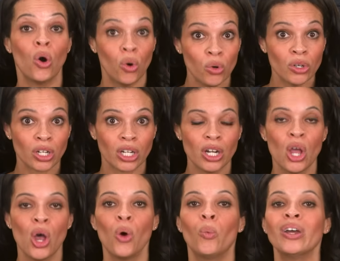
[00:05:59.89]
or
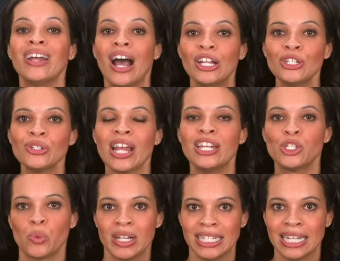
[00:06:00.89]

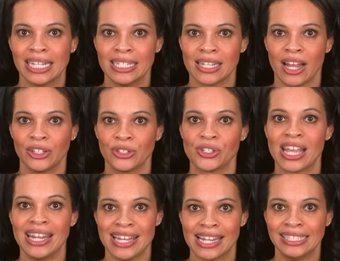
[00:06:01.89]

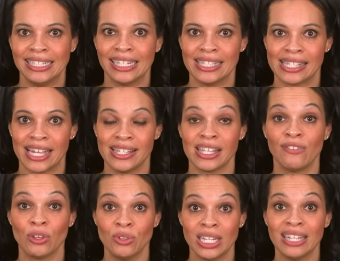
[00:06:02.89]
$129.99 if
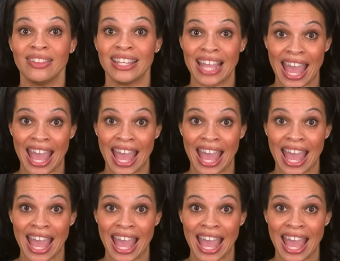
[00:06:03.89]
you need the